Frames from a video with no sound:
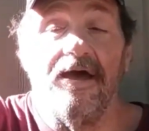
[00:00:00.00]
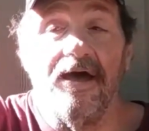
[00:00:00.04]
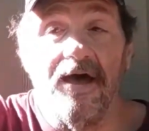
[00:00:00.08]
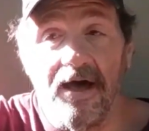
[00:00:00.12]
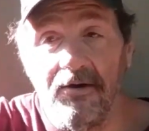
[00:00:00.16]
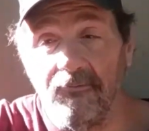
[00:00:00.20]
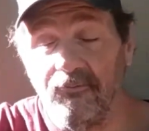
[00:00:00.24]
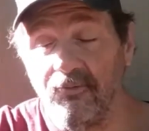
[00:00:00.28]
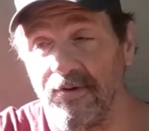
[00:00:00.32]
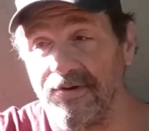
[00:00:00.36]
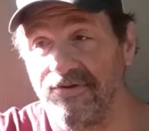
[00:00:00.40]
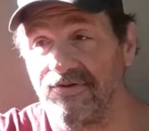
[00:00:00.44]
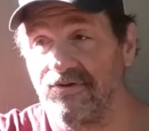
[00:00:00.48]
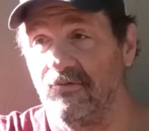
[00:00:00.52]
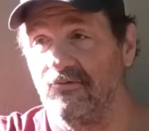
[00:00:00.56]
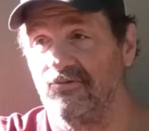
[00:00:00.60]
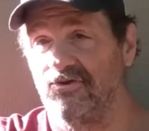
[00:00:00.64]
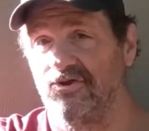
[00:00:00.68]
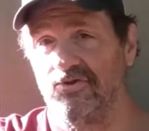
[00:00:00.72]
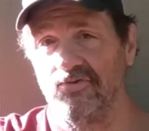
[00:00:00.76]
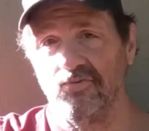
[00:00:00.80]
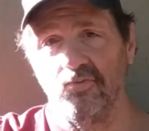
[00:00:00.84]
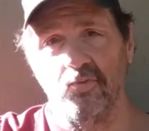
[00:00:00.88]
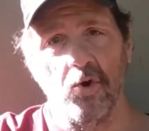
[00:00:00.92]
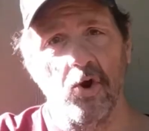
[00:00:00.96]
up when someone
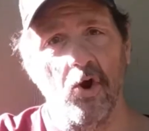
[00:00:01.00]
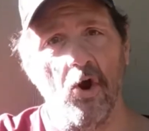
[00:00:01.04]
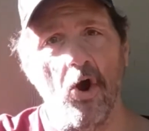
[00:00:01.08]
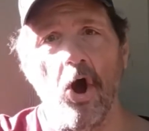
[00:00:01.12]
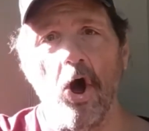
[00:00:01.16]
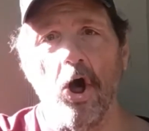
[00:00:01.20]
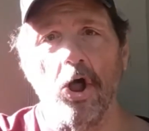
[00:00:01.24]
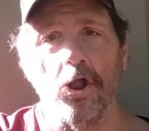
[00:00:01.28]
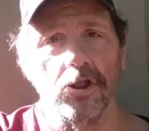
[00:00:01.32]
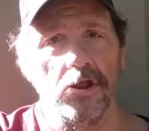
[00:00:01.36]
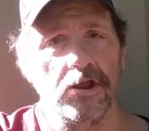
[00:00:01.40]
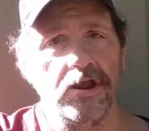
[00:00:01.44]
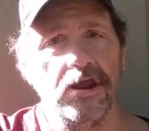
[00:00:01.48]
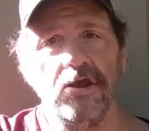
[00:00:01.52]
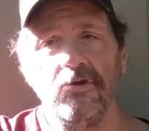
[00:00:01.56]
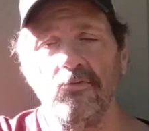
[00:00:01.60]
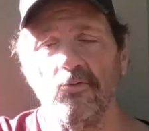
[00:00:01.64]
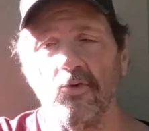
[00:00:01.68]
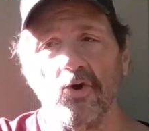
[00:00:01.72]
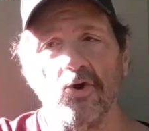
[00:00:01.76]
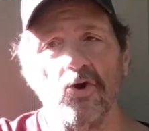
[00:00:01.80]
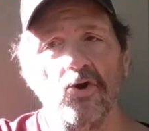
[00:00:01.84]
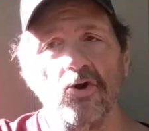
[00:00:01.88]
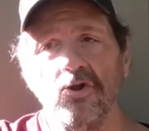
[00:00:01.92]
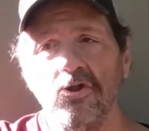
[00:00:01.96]
says we're all
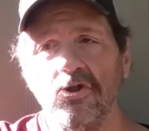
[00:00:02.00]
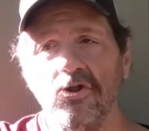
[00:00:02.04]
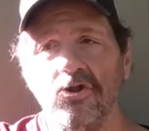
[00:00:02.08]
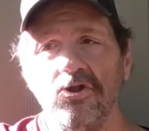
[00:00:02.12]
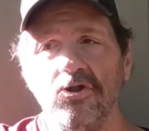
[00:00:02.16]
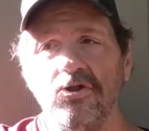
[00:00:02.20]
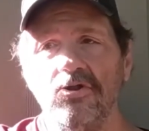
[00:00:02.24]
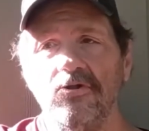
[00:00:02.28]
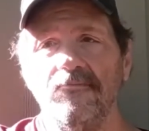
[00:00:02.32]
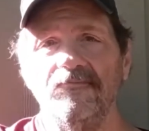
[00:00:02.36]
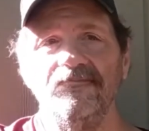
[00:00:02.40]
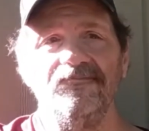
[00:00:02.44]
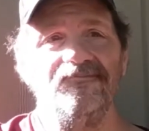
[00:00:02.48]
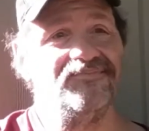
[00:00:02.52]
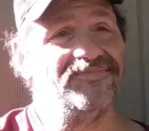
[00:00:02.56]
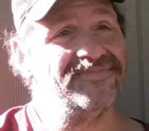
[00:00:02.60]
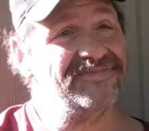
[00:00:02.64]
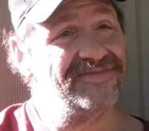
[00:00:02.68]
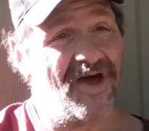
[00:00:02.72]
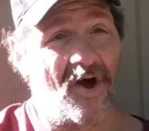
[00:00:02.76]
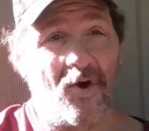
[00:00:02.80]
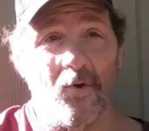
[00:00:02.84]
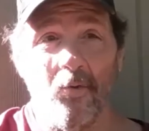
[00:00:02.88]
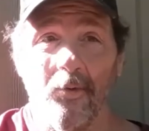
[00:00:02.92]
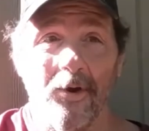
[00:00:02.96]
equal.
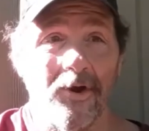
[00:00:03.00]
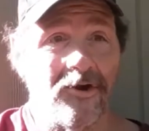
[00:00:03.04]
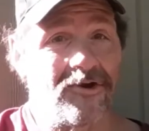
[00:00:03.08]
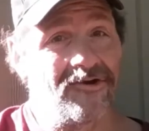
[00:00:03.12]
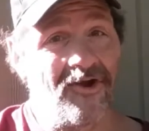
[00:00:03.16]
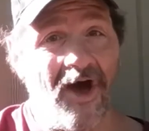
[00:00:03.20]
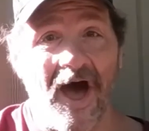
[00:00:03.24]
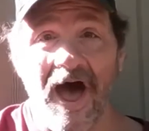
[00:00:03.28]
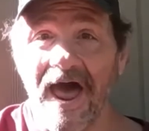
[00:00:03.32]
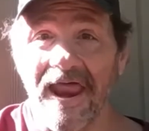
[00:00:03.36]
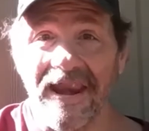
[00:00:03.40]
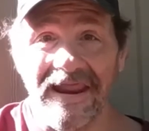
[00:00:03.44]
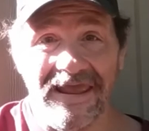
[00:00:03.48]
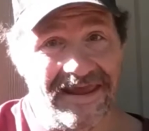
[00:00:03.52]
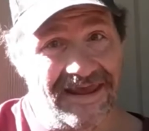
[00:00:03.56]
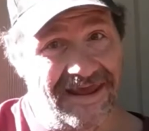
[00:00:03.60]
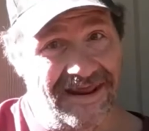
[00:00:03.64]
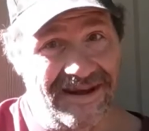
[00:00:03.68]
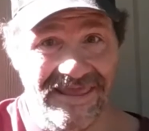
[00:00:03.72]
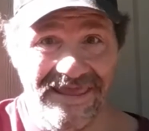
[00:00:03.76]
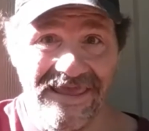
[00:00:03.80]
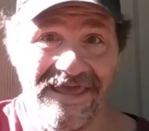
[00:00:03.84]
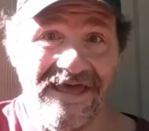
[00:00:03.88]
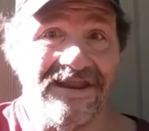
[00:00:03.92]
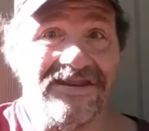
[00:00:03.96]
No, we're not,
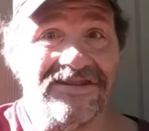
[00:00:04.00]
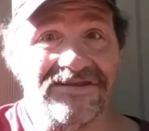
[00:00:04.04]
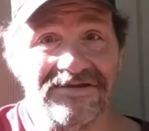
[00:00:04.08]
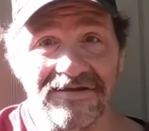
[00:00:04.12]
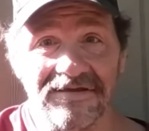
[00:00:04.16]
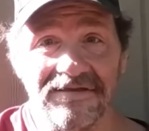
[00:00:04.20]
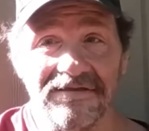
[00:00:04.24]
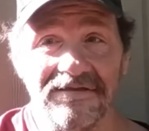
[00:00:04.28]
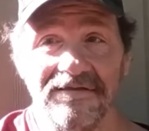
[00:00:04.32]
idiot.